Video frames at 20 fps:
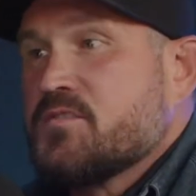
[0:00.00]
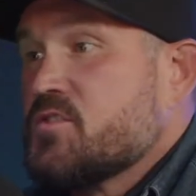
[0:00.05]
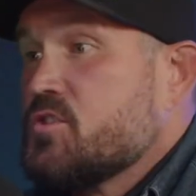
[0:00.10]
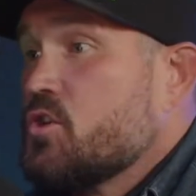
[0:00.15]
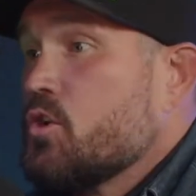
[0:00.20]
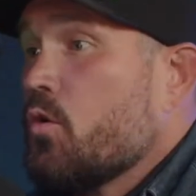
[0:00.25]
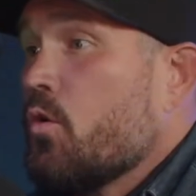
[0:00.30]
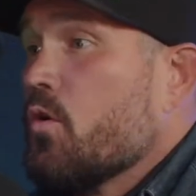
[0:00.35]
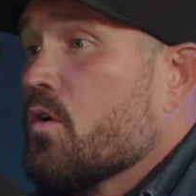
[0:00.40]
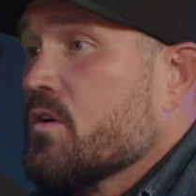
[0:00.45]

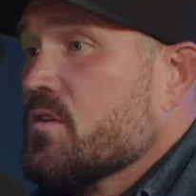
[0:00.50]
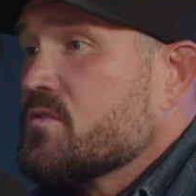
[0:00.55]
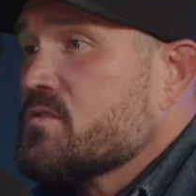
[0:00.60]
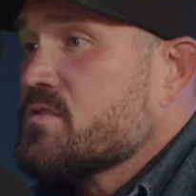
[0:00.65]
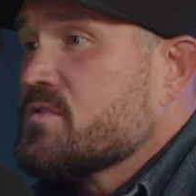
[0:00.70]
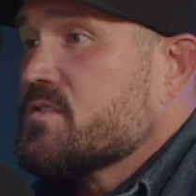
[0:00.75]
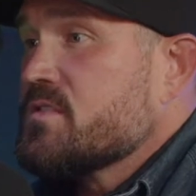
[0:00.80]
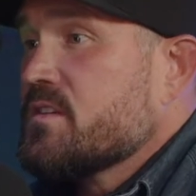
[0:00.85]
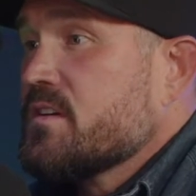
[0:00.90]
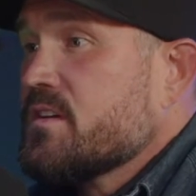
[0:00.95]

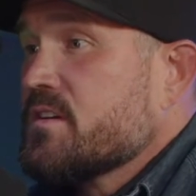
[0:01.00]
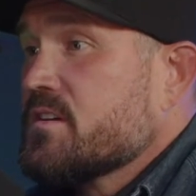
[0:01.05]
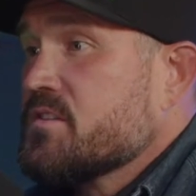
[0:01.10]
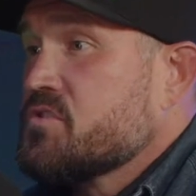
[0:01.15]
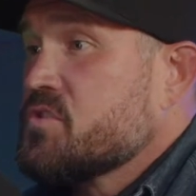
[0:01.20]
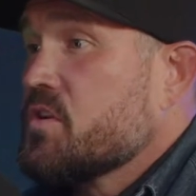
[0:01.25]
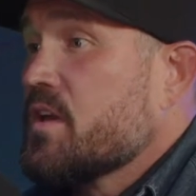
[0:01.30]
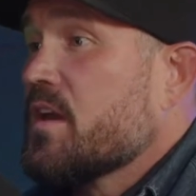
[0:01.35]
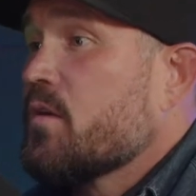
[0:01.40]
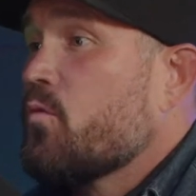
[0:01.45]
yours,
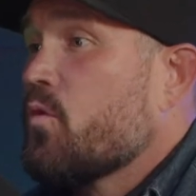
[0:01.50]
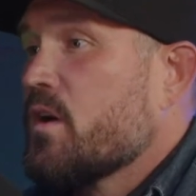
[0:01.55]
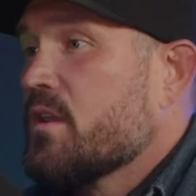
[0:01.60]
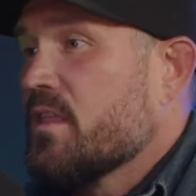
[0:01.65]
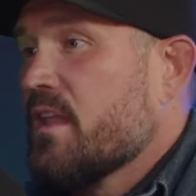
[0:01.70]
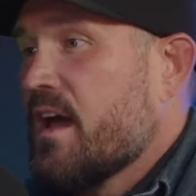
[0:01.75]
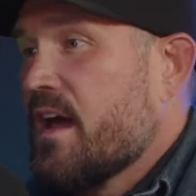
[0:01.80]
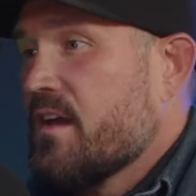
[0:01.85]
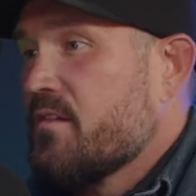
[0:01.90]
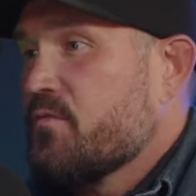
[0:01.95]
because you get
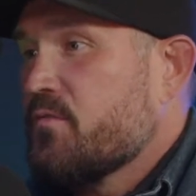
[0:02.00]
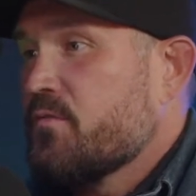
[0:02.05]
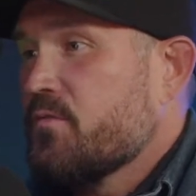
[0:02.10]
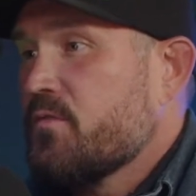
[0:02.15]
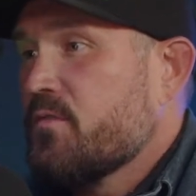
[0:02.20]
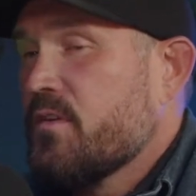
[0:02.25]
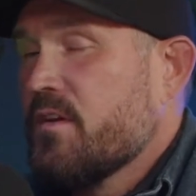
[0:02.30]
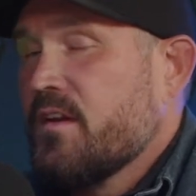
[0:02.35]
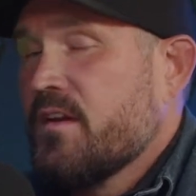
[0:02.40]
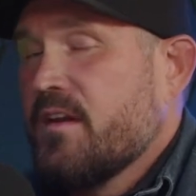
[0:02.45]
one
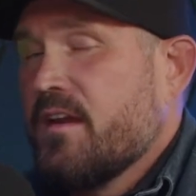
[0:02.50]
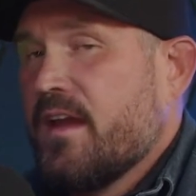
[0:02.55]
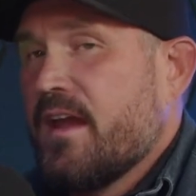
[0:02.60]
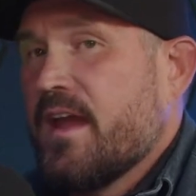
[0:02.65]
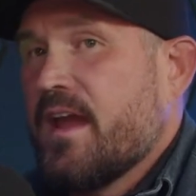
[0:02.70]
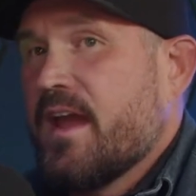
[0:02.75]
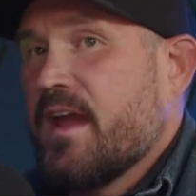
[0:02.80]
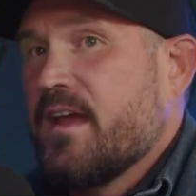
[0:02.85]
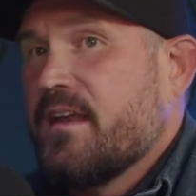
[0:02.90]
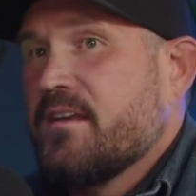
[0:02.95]
life.
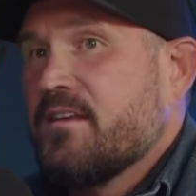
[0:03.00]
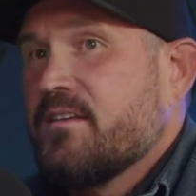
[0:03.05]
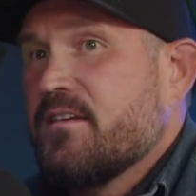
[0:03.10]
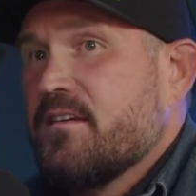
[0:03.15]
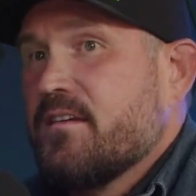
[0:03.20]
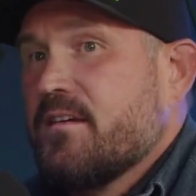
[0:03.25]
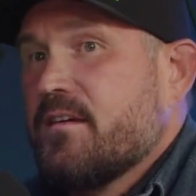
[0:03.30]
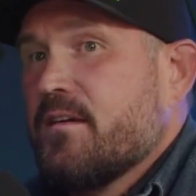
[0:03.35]
And